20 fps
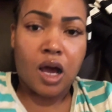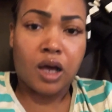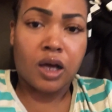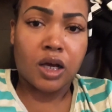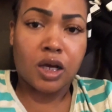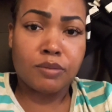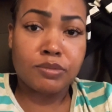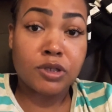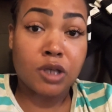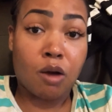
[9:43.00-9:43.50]

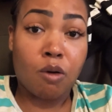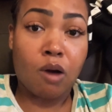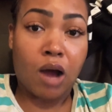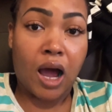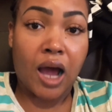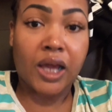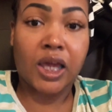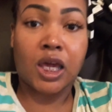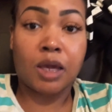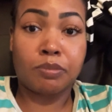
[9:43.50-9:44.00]
So
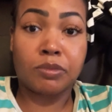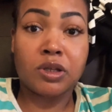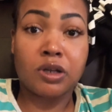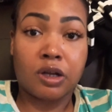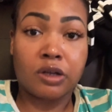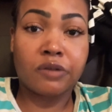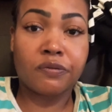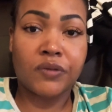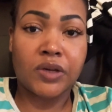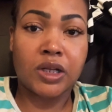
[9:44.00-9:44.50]
I kept
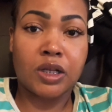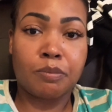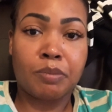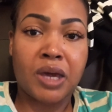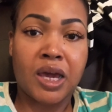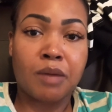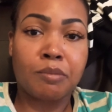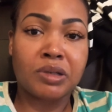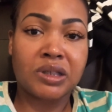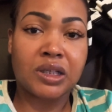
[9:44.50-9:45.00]
it on the fanny
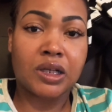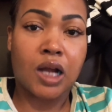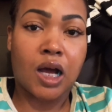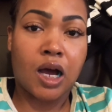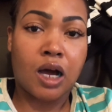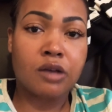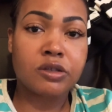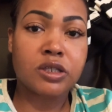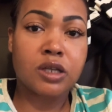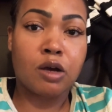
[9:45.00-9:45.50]
pack, but then
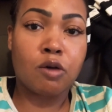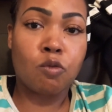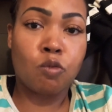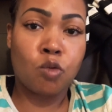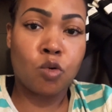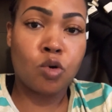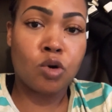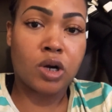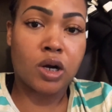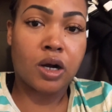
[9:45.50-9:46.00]
I also
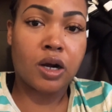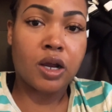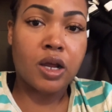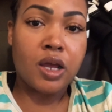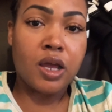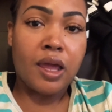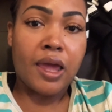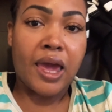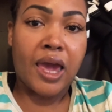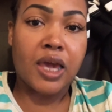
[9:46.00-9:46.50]
wore
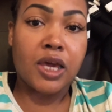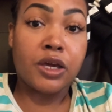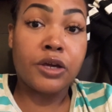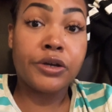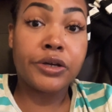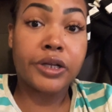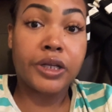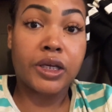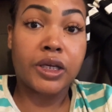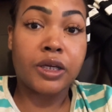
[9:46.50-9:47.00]
a
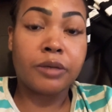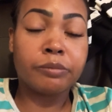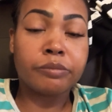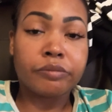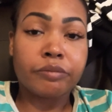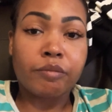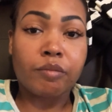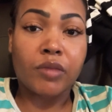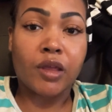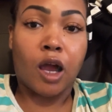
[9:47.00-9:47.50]
hoodie
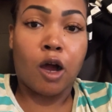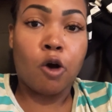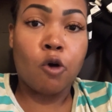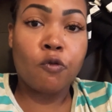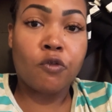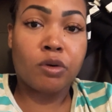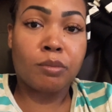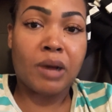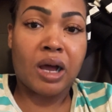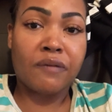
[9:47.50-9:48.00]

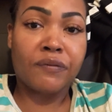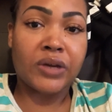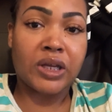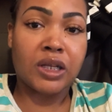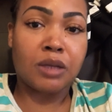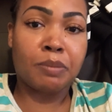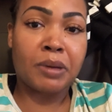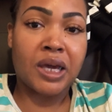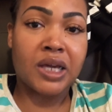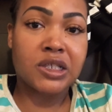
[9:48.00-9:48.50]
over my
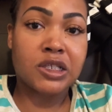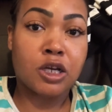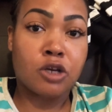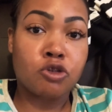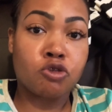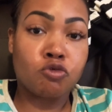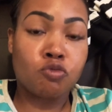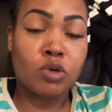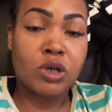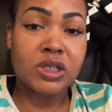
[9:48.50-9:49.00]
fanny pack, so
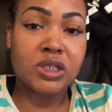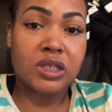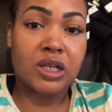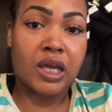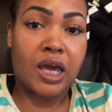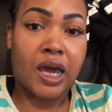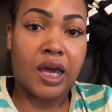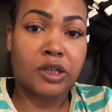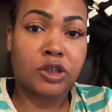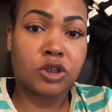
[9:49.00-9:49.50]
you
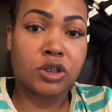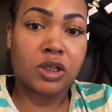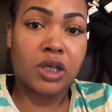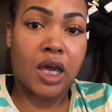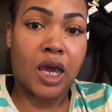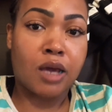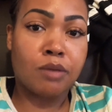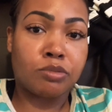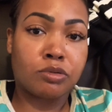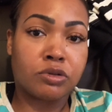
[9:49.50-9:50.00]
wasn't
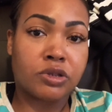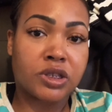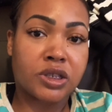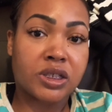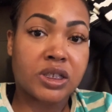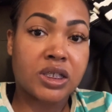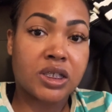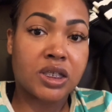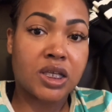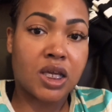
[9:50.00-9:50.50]
actually able
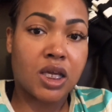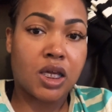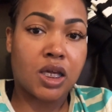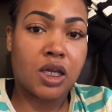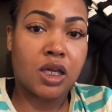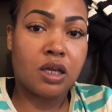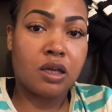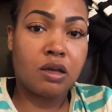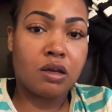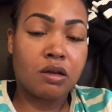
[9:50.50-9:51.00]
to
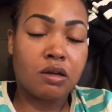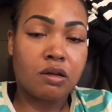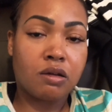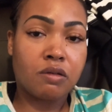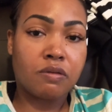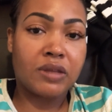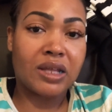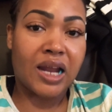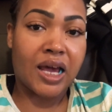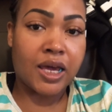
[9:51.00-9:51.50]
see
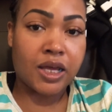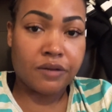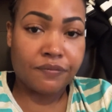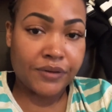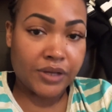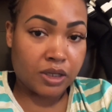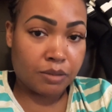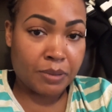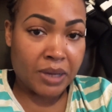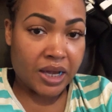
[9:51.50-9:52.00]
that I had a
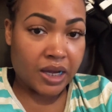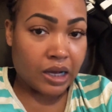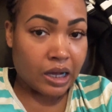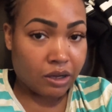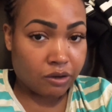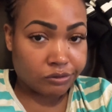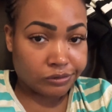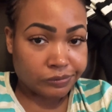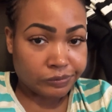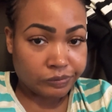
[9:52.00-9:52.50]
fanny pack
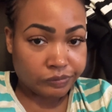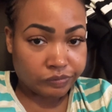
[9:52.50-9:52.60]
on.